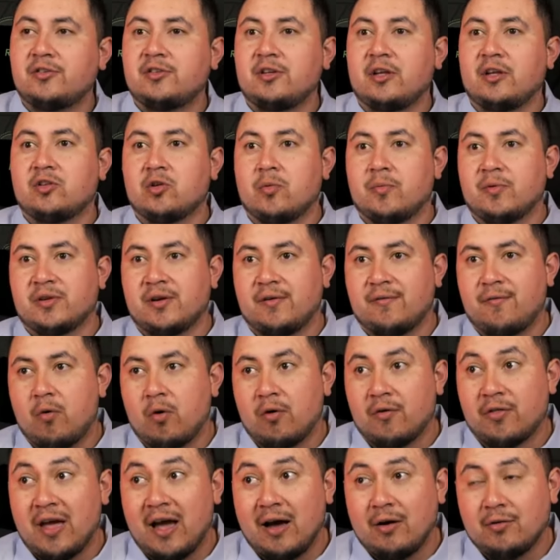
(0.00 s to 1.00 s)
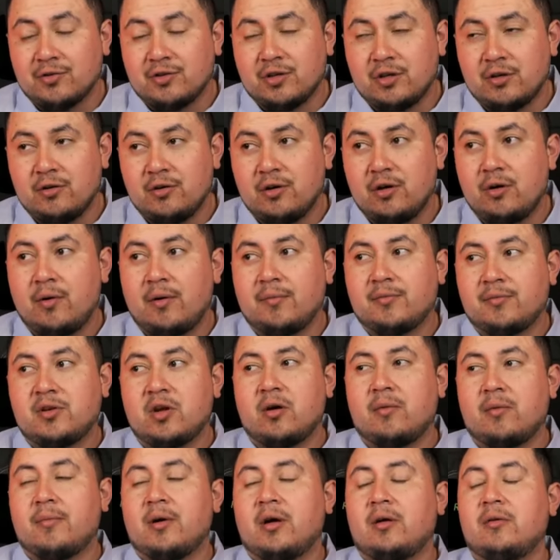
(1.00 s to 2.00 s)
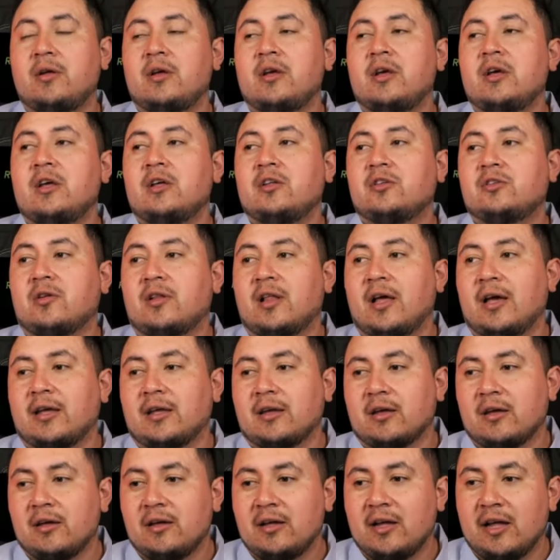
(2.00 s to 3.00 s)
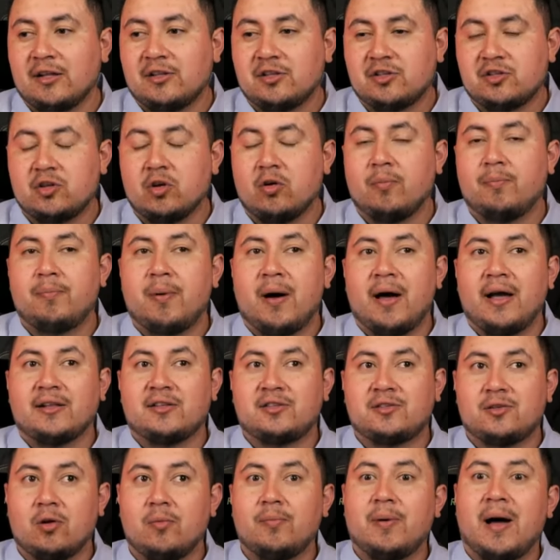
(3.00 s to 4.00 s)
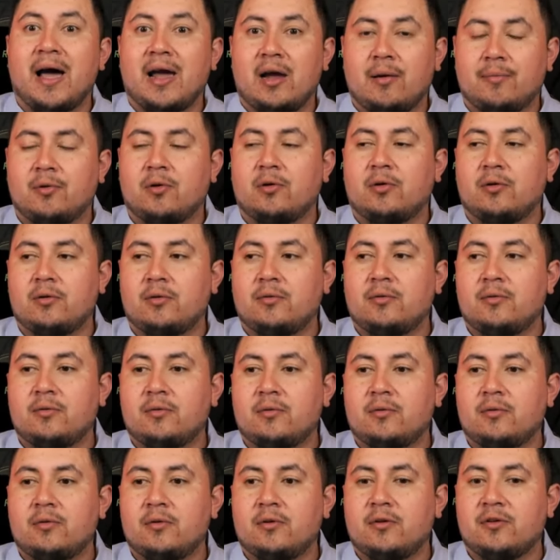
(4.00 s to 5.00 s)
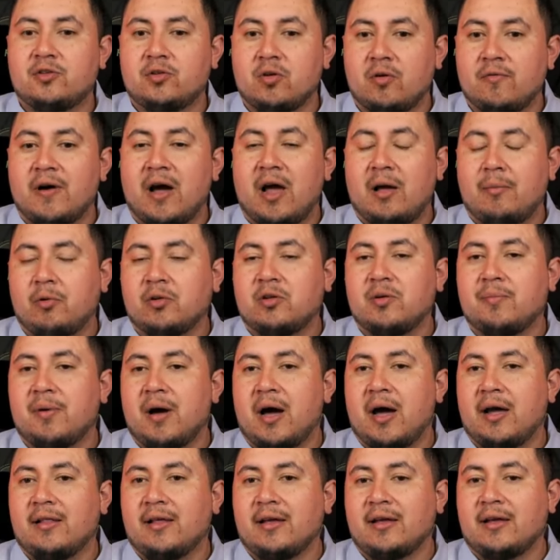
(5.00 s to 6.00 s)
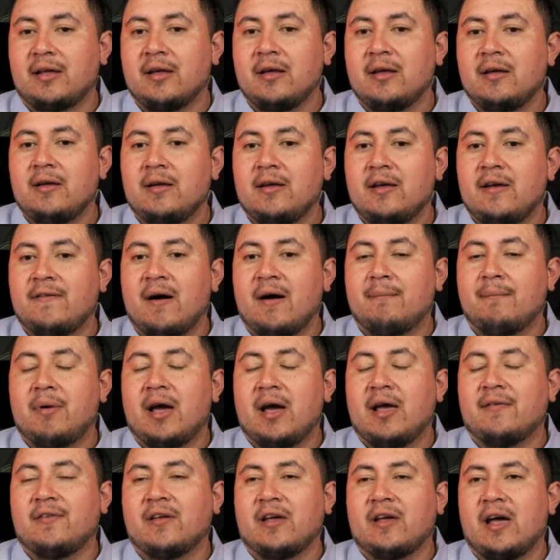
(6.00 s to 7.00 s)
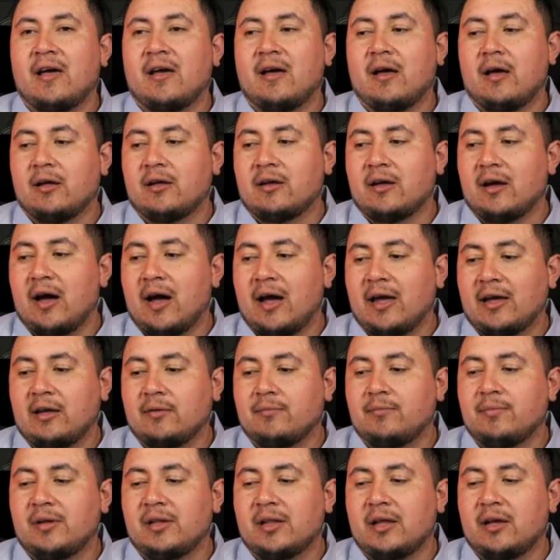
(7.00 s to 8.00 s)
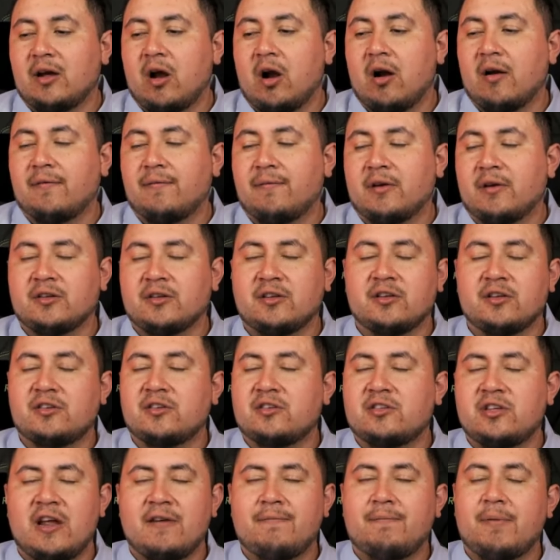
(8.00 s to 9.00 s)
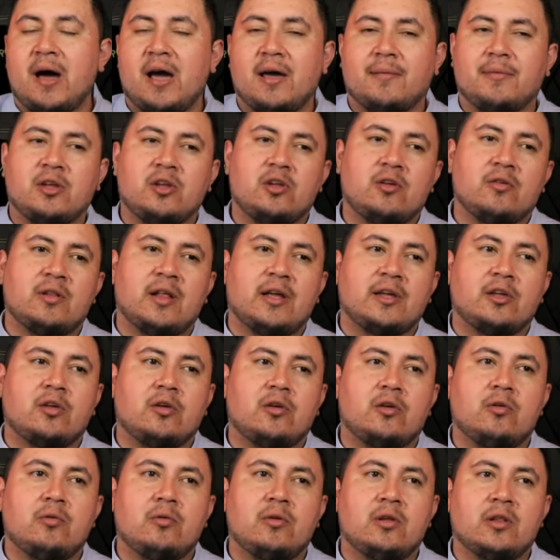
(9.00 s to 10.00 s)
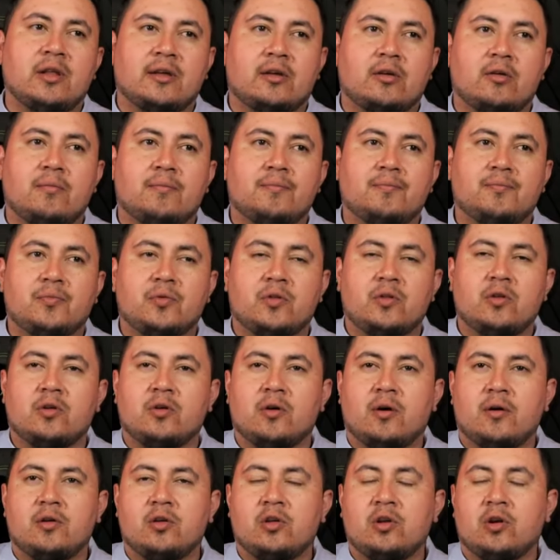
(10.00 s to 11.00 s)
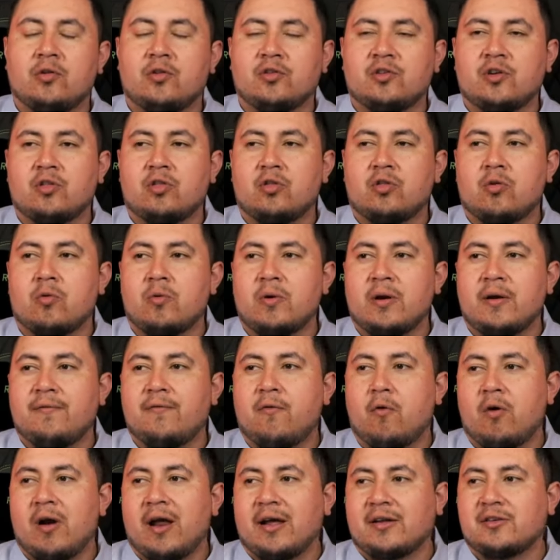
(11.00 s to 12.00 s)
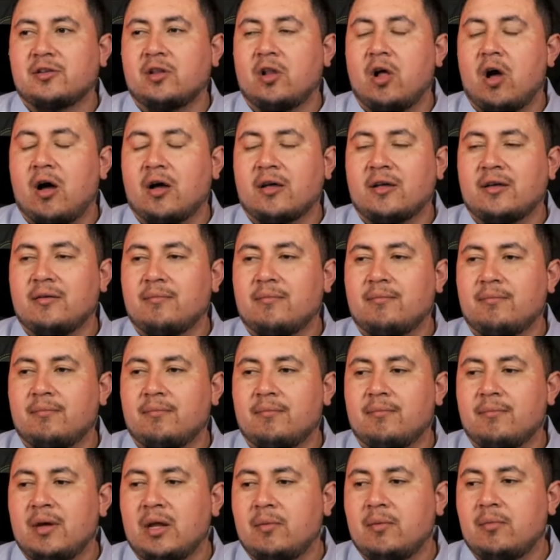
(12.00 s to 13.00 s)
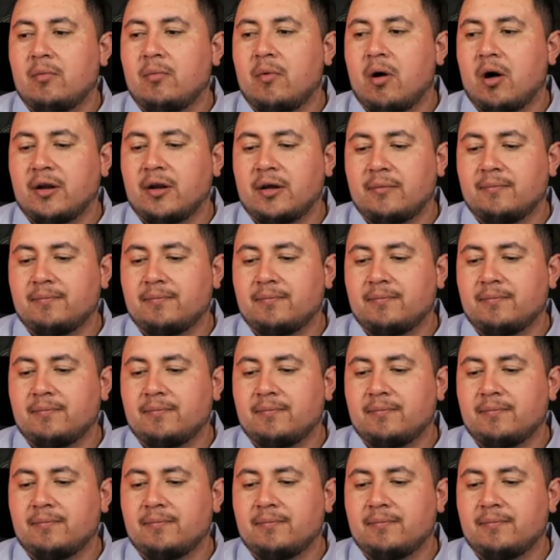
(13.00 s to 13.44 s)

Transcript: It's almost at four thousand. You know what I'm talking about? So like, it's still it's still buyable, still viable to buy. Like if I'm like I like I could be like, all ah, right, because it's a safe buy. I mean, you like you like, you know, there's a three four x lock minimum on it.